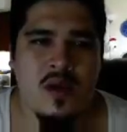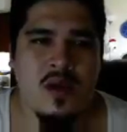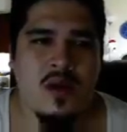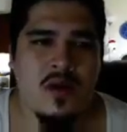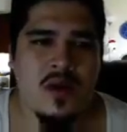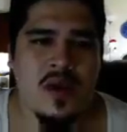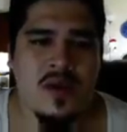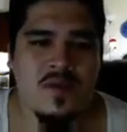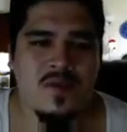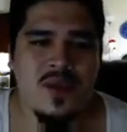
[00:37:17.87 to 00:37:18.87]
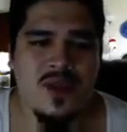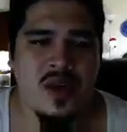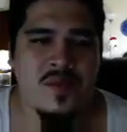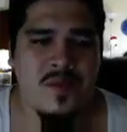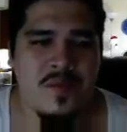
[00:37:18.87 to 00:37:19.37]
Okay,
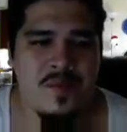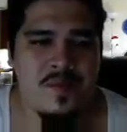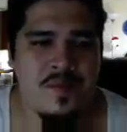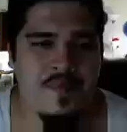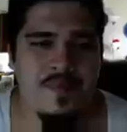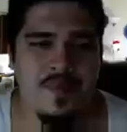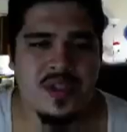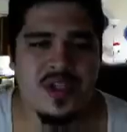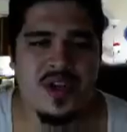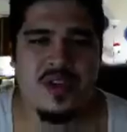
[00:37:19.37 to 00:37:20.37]
so this is our third